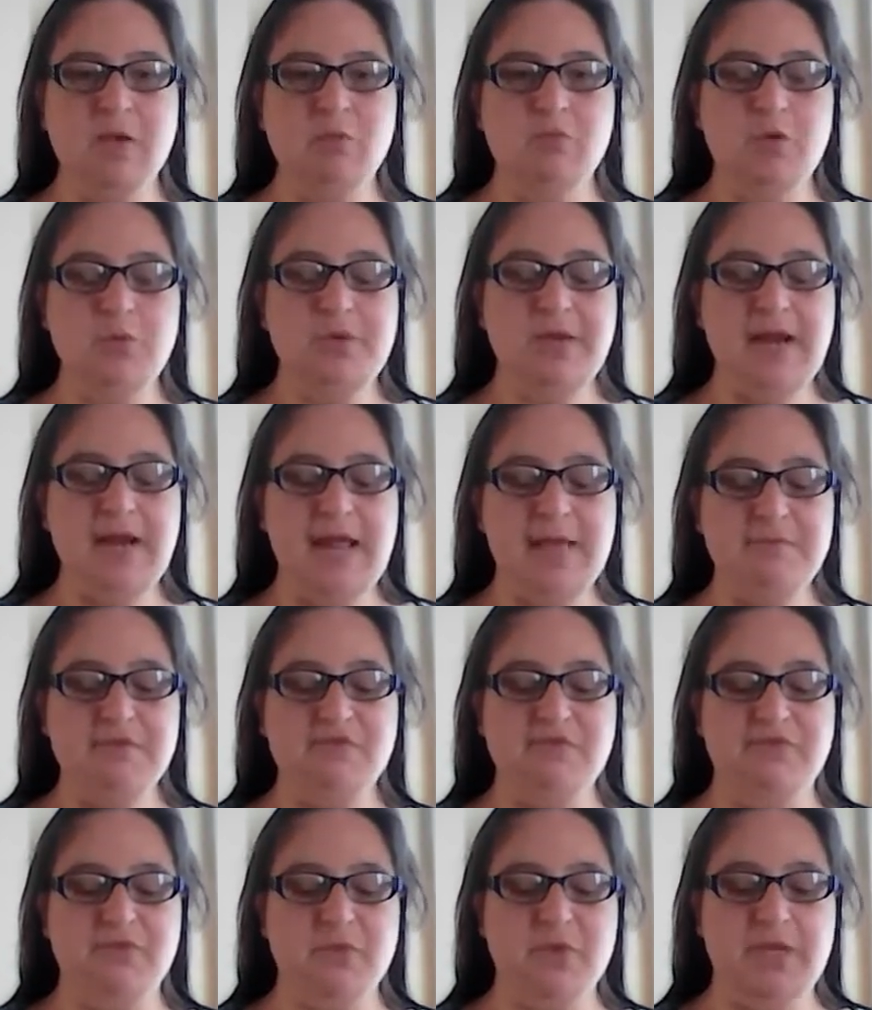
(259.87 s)
What we're
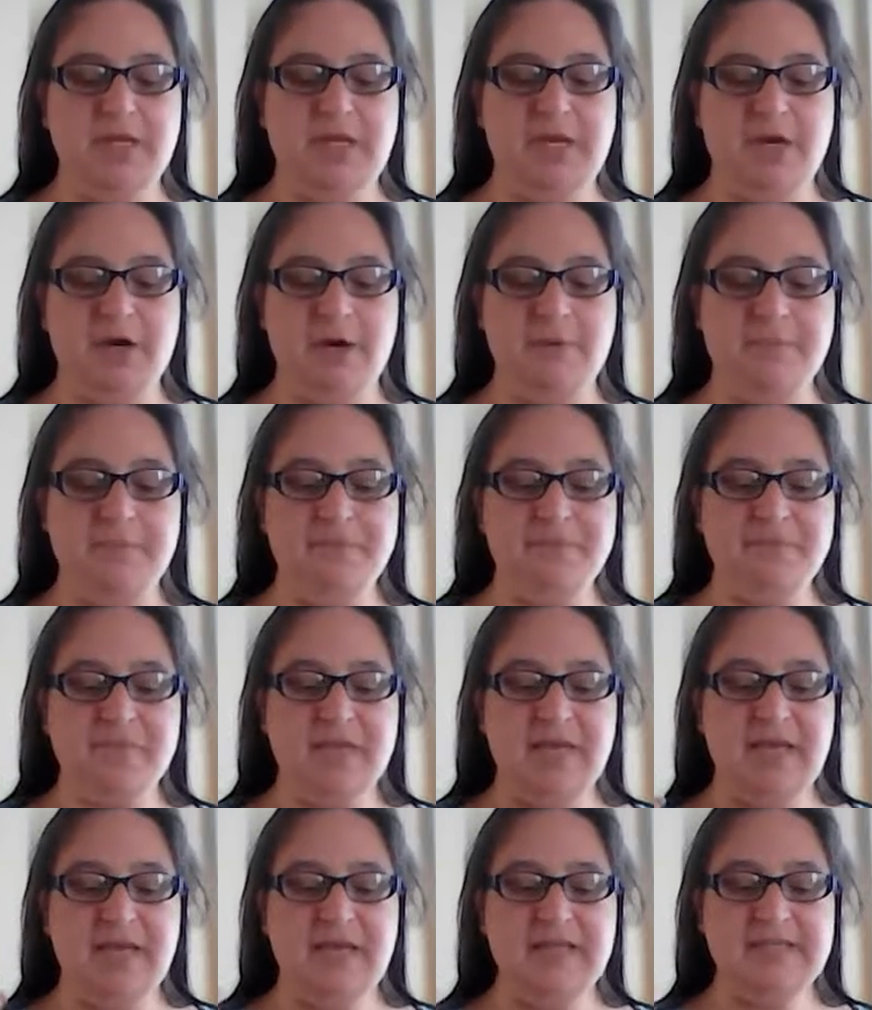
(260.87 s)
aiming for here
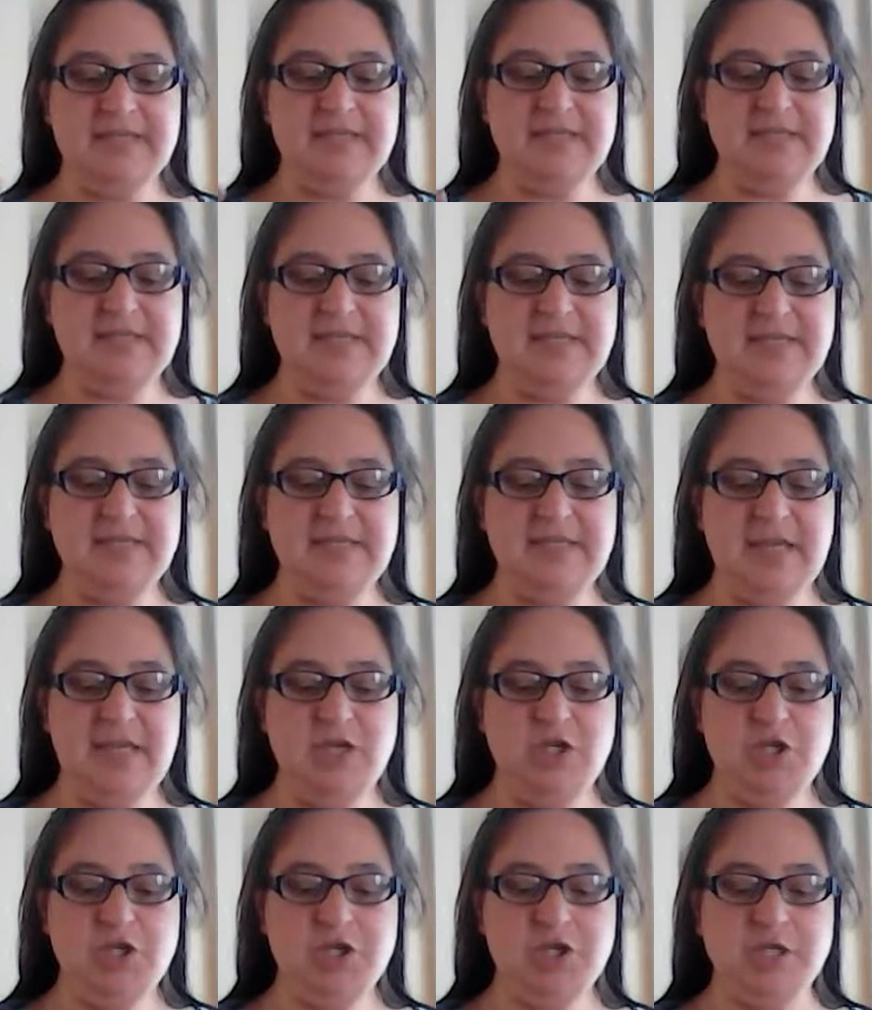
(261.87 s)
is a
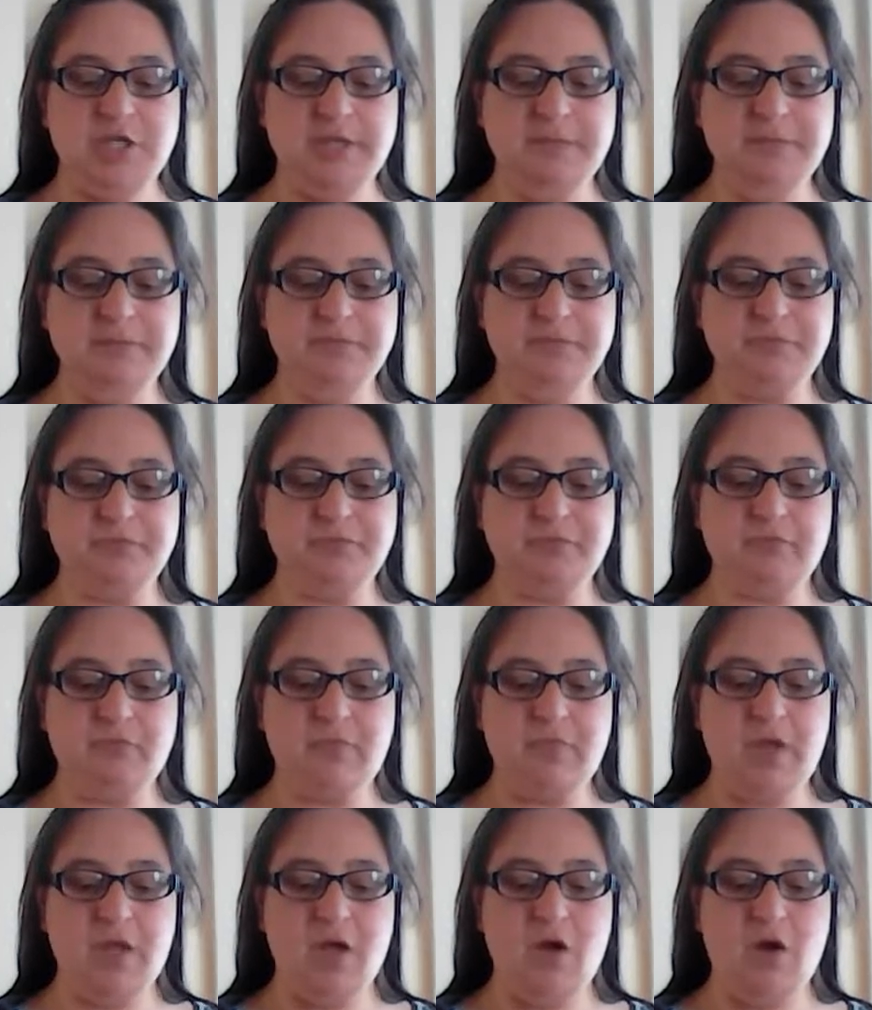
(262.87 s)
sensation
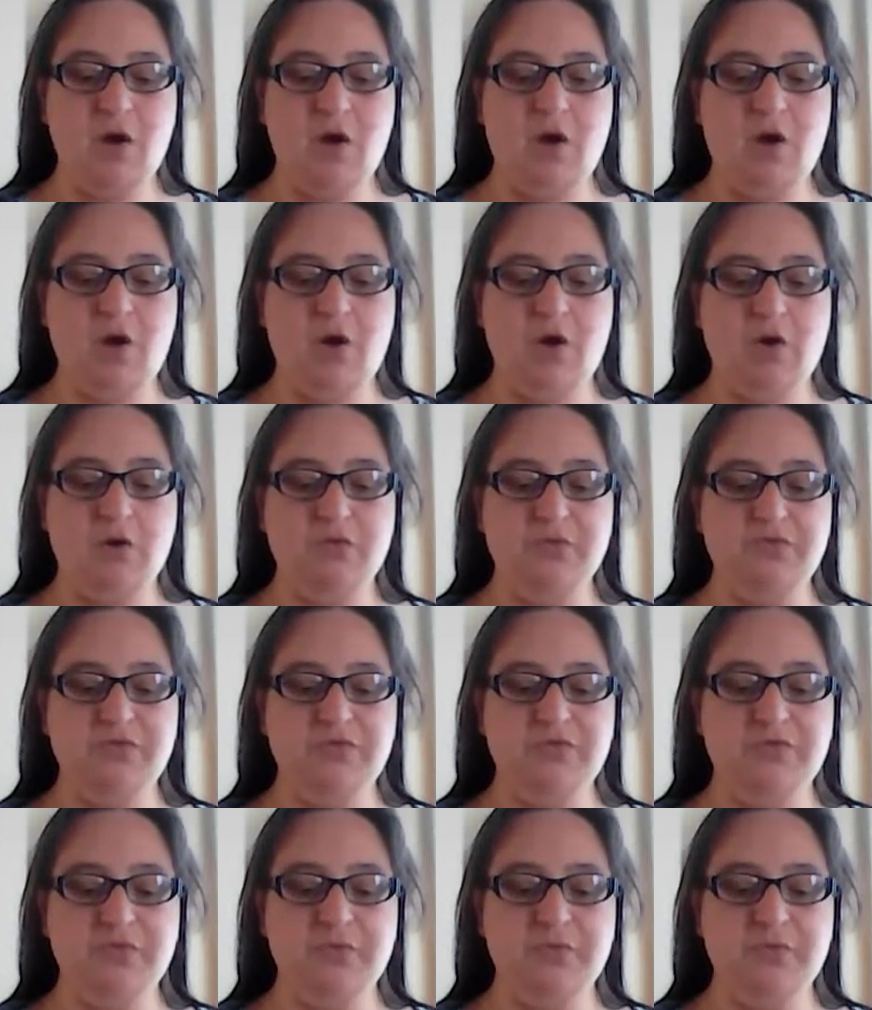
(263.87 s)
of